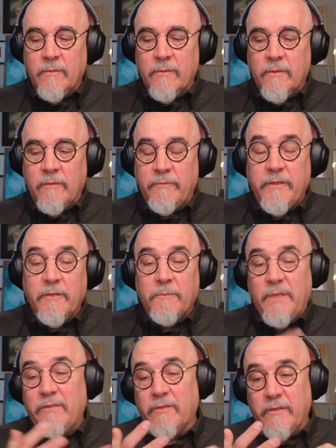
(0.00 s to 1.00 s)
field,
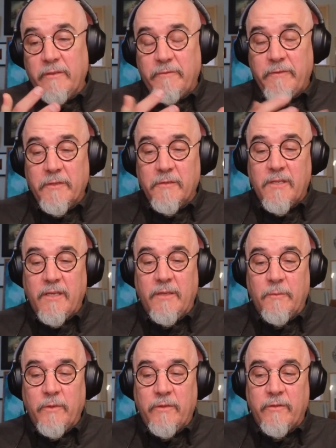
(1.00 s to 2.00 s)
basically a field
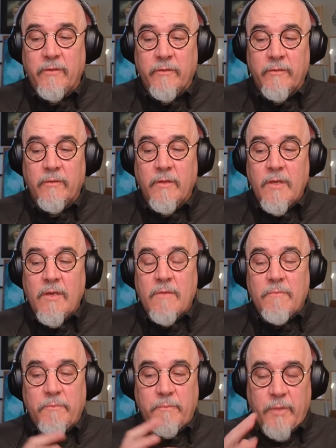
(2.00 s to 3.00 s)
kit, which is
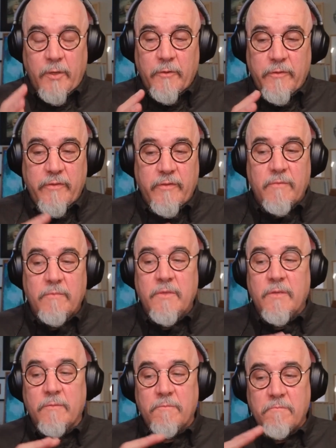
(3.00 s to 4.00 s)
both
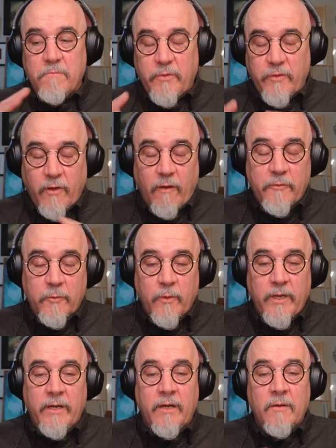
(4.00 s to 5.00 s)

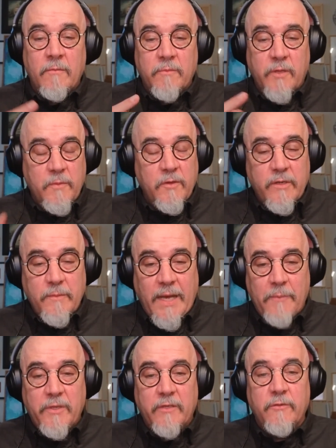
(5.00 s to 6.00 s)
software, community
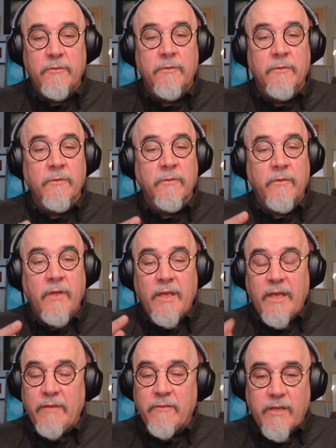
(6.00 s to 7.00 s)
mapping tools,
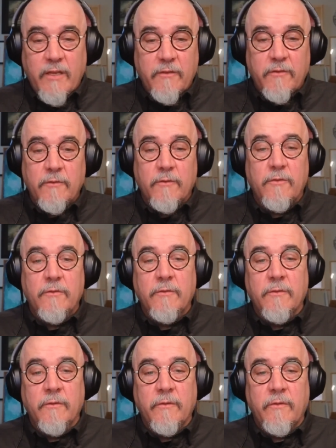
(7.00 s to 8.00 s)
educational
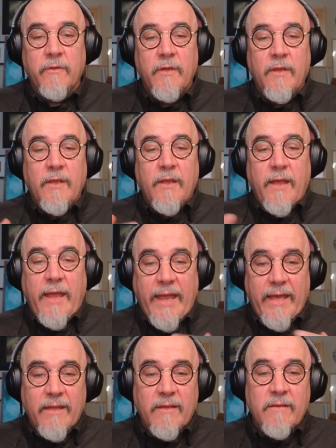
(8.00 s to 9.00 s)
tools,
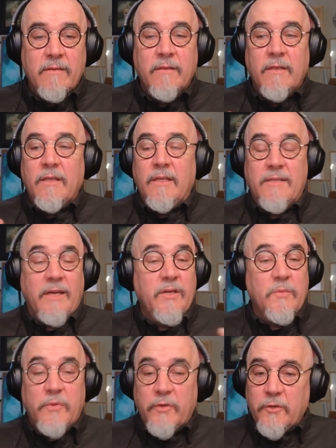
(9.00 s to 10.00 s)
and
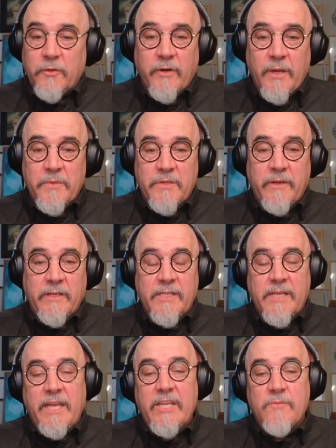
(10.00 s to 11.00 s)
entire programs around
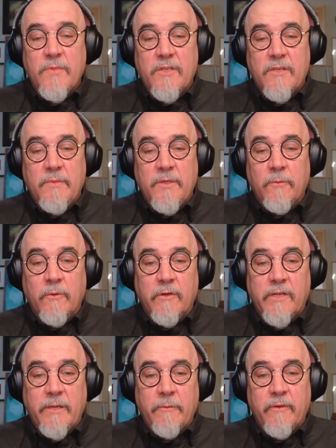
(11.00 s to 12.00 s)
engagement to be
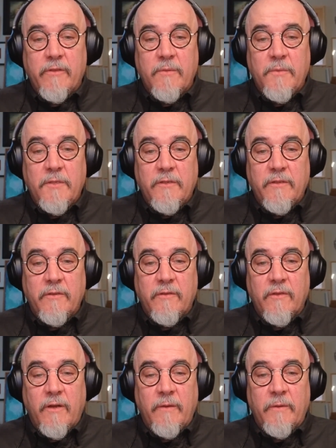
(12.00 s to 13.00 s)
working with communities
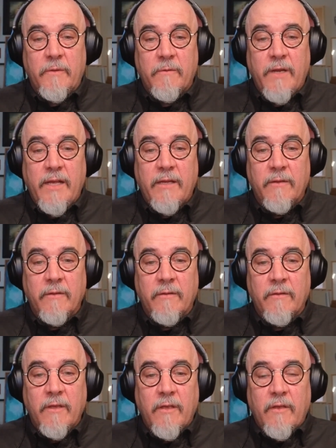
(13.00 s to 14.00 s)
on the
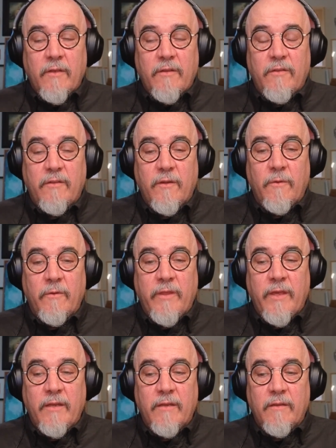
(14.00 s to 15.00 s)
ground so
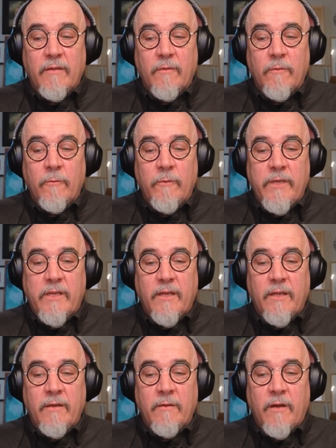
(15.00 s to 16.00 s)
that we
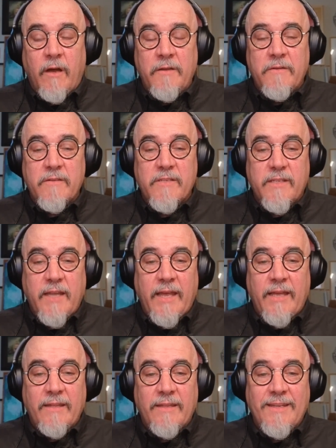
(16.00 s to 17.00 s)
can
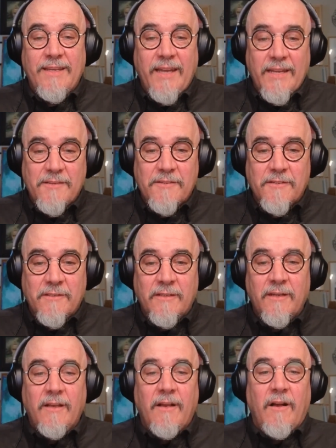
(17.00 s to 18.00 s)
understand the nature
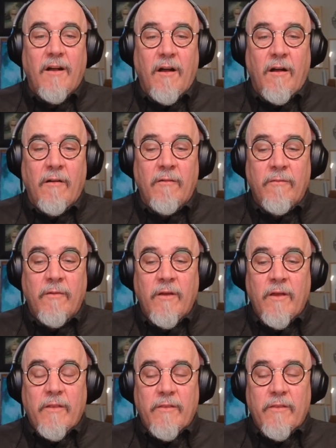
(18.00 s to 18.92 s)
of the